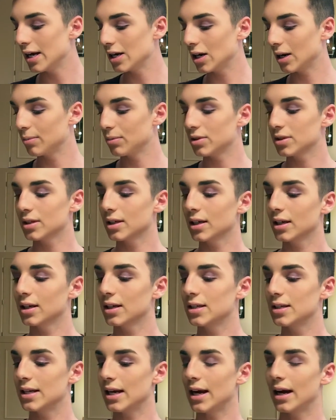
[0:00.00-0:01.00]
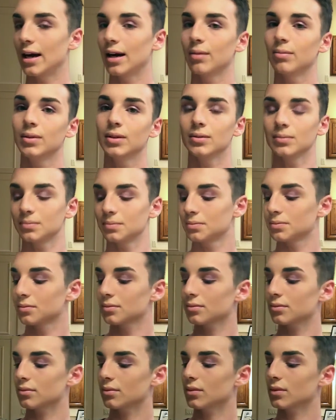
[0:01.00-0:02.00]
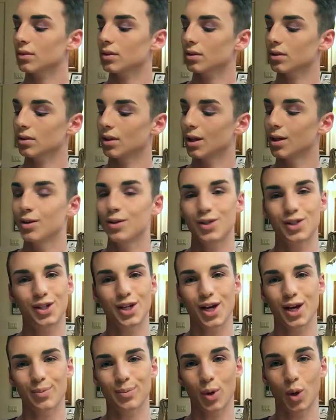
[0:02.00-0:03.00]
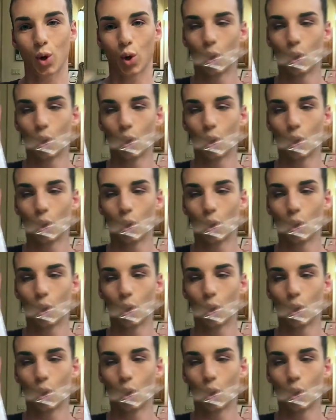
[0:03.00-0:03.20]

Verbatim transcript: And I'm just gonna dab, dab.